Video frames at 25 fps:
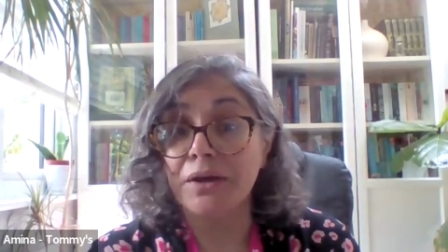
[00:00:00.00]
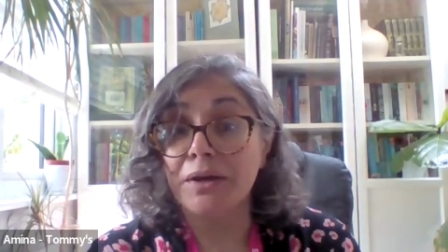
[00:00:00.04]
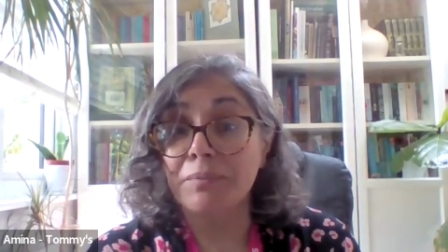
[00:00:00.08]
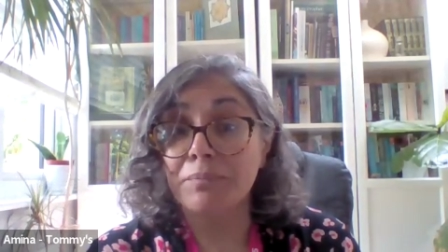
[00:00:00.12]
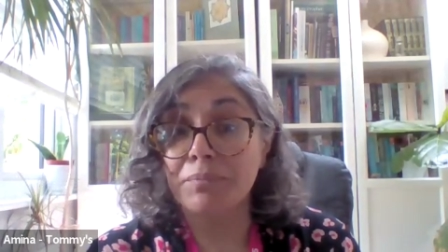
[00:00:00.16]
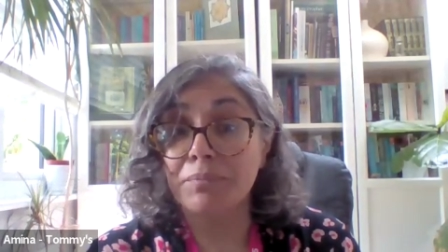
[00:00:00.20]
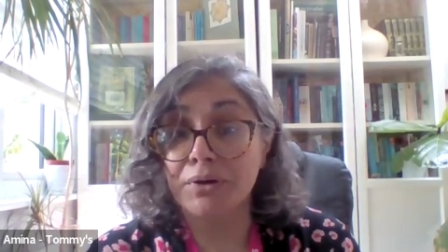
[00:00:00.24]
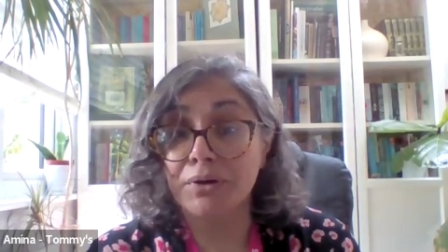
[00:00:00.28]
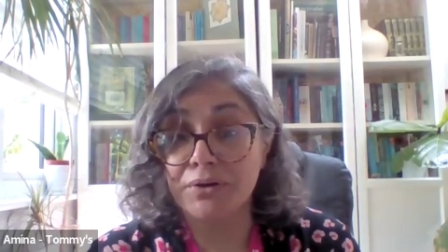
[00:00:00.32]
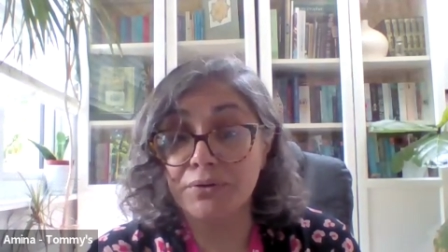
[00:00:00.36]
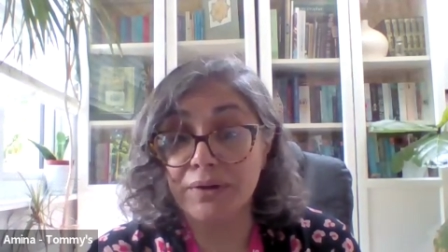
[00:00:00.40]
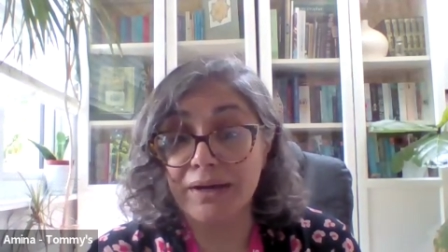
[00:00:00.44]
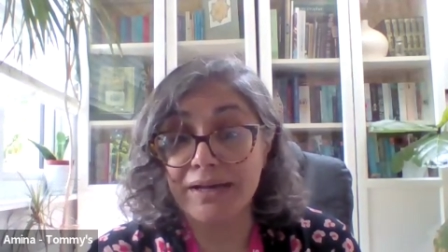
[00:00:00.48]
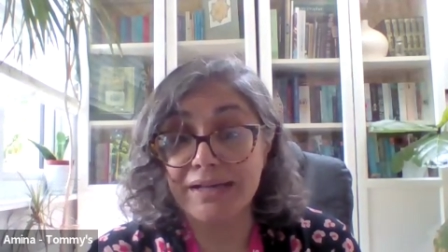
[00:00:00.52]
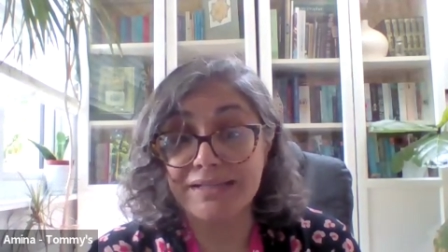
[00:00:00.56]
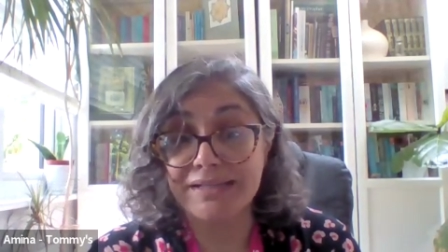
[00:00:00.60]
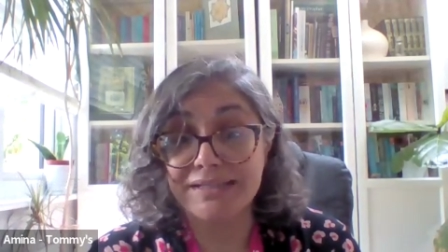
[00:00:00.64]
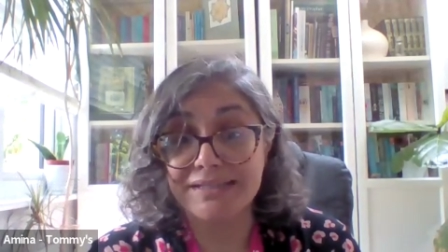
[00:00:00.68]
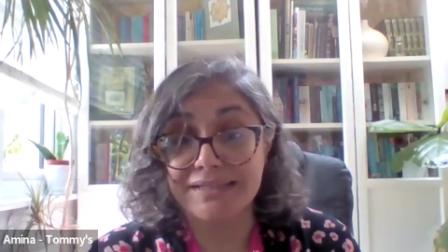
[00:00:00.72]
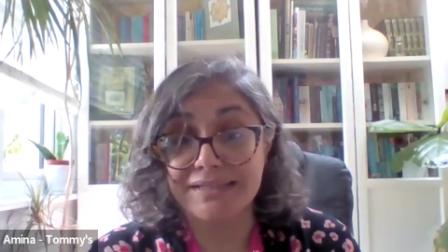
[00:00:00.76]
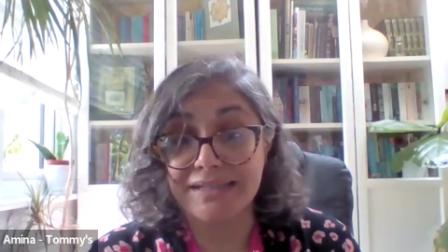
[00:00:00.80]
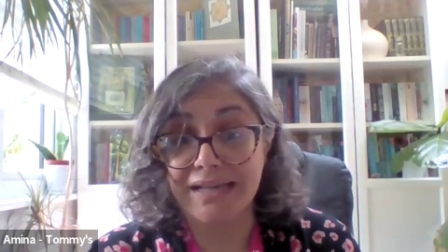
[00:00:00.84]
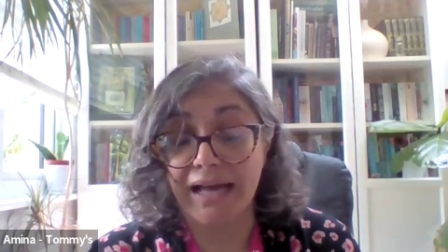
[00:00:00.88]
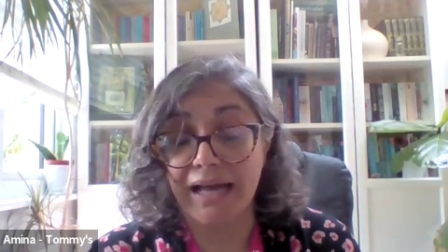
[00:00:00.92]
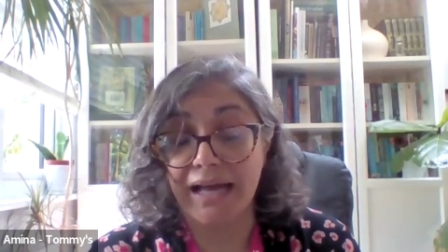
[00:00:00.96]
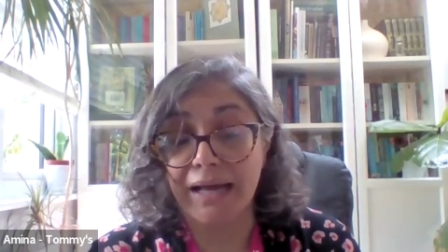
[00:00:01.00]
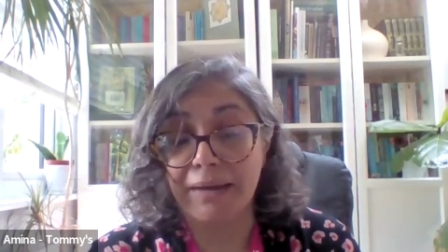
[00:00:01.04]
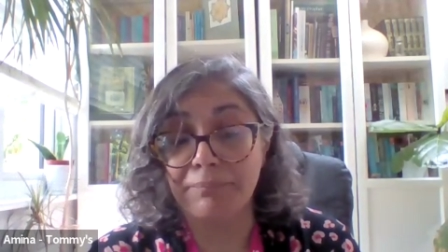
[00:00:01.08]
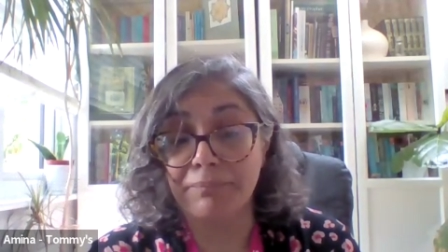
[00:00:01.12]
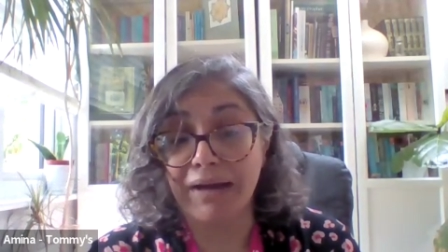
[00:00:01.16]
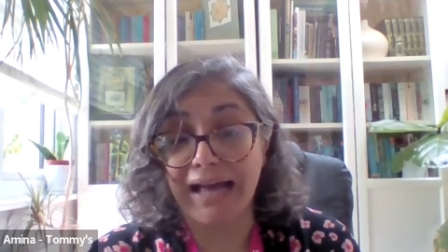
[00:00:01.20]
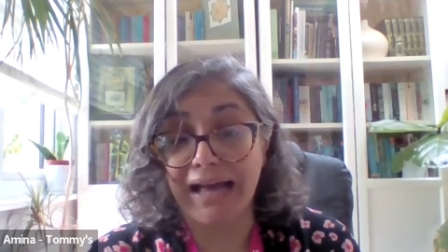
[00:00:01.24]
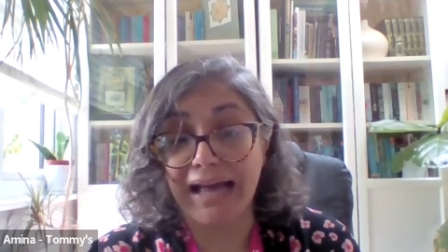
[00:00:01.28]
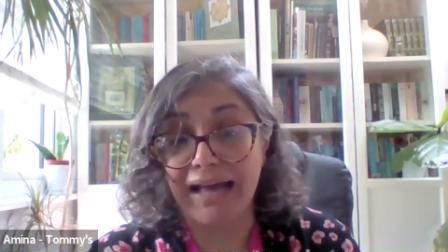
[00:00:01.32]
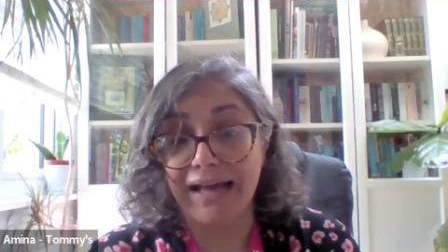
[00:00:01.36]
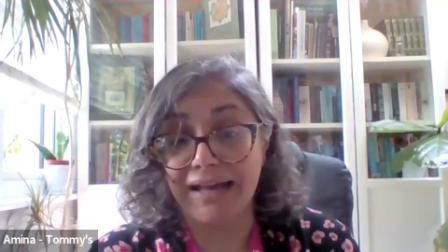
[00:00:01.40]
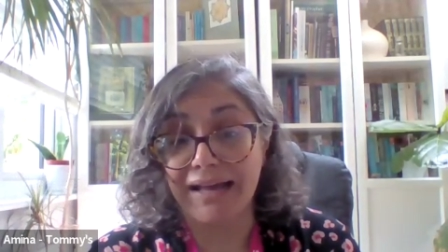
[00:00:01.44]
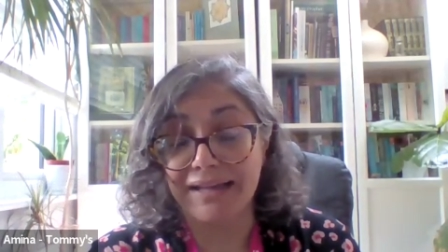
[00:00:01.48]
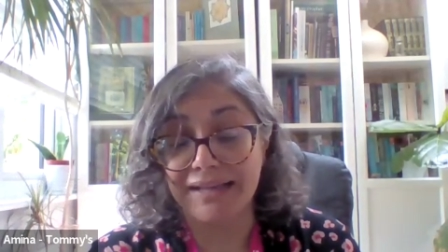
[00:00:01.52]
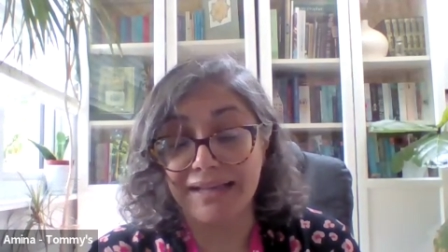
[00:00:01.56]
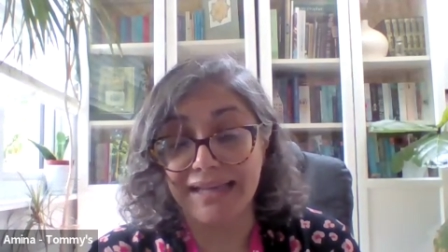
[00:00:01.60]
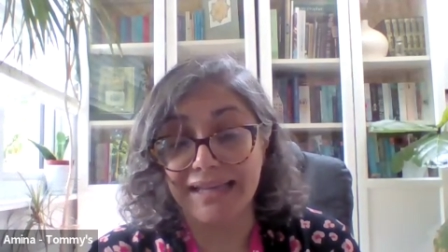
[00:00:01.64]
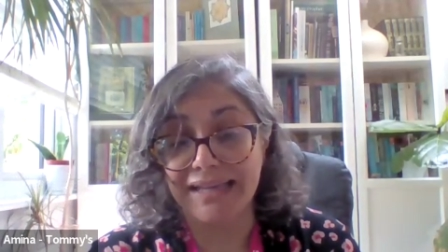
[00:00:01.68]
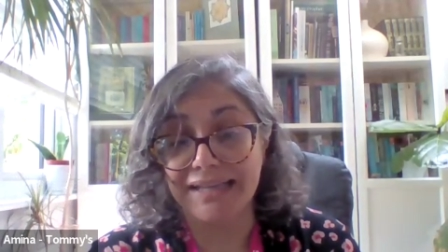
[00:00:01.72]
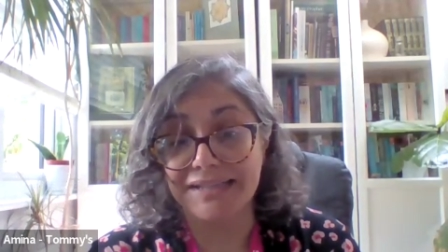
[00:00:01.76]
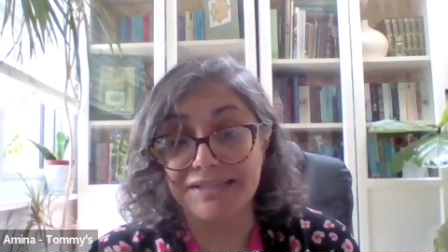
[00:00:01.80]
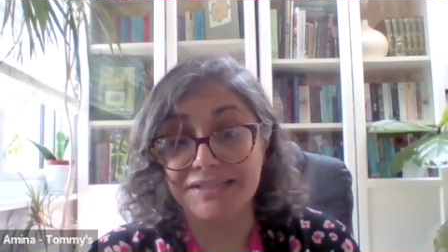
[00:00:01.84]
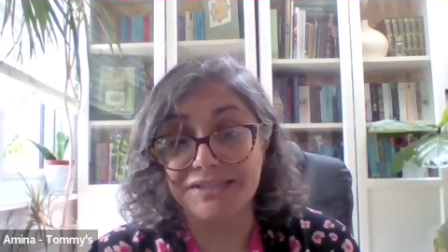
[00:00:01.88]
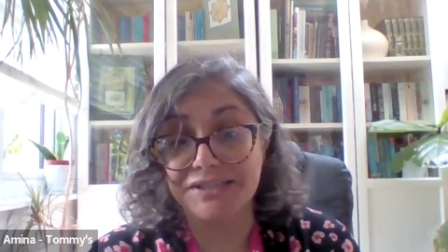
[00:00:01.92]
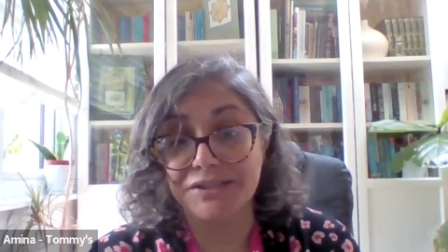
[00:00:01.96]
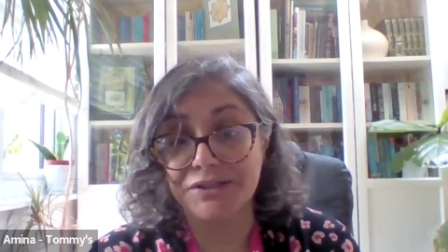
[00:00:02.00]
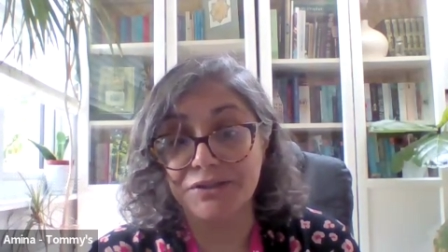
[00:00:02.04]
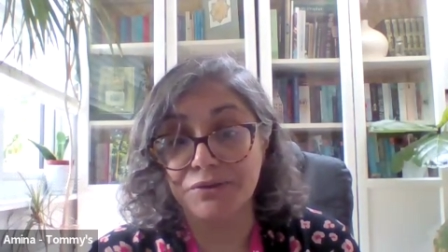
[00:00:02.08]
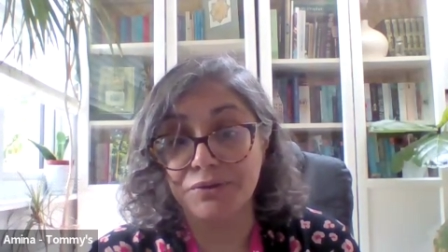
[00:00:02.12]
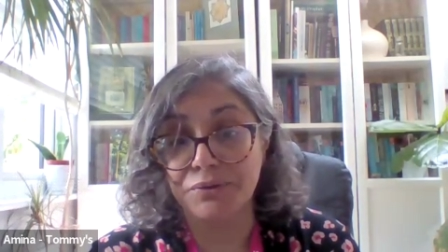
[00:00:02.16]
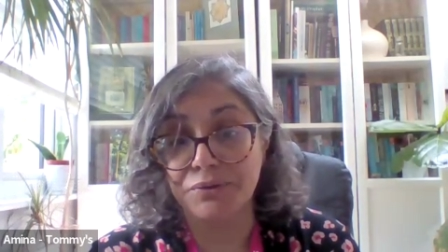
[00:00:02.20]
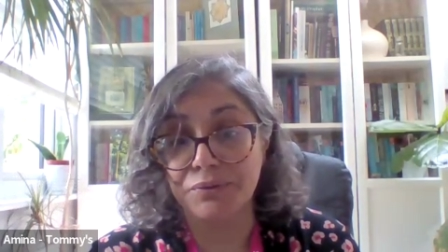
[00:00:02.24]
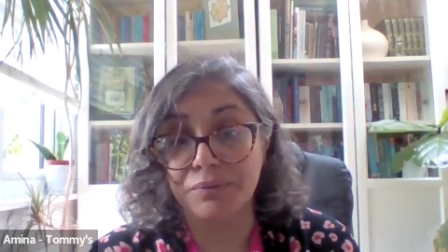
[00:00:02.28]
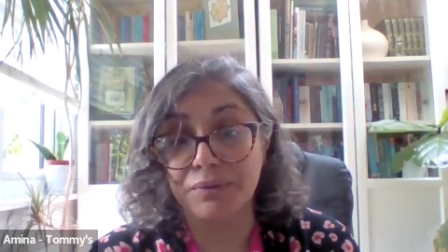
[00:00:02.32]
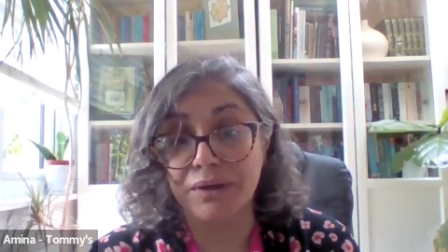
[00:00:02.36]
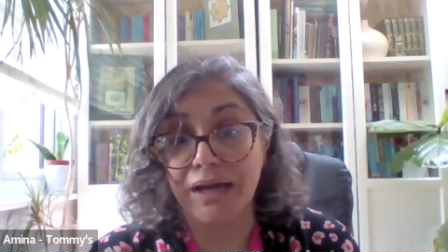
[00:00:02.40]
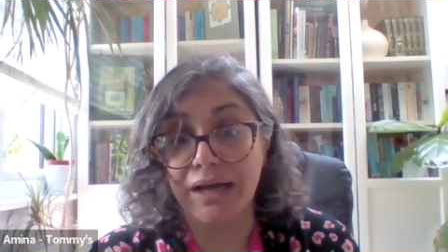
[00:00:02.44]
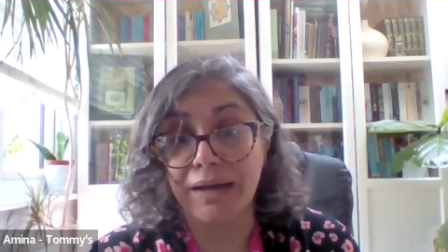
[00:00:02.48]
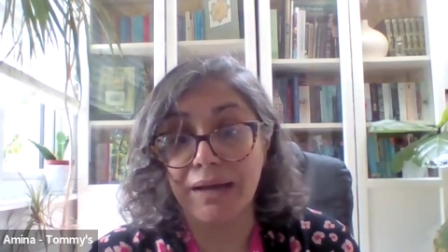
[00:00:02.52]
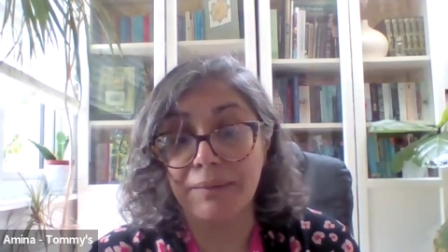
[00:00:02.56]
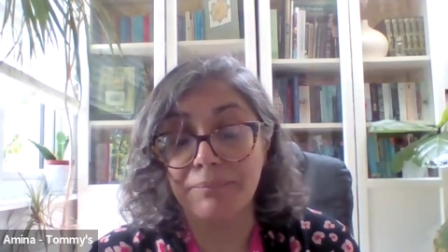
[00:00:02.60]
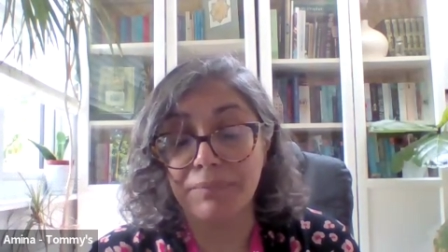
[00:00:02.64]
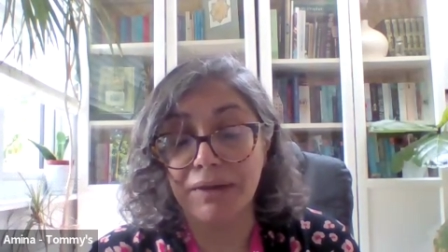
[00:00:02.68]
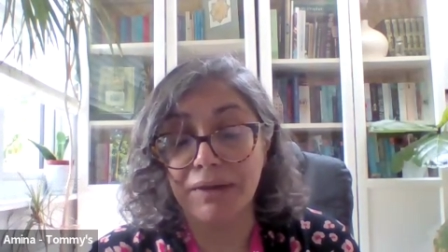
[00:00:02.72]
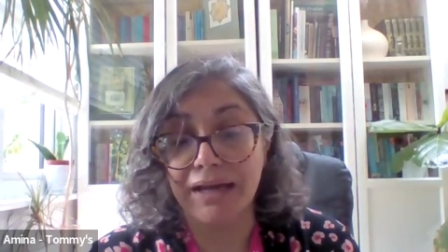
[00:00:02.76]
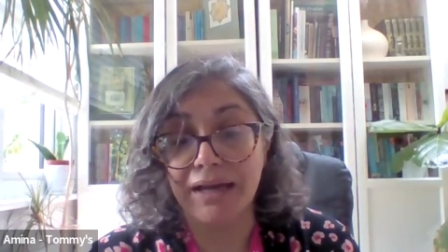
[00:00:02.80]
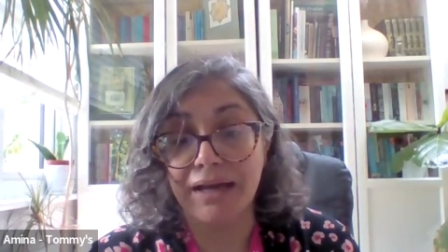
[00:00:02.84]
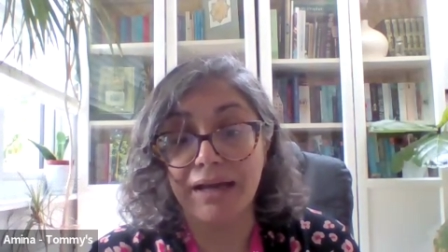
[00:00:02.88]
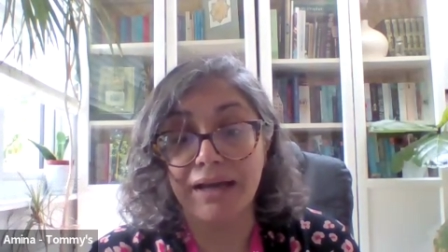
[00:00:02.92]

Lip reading: progress into an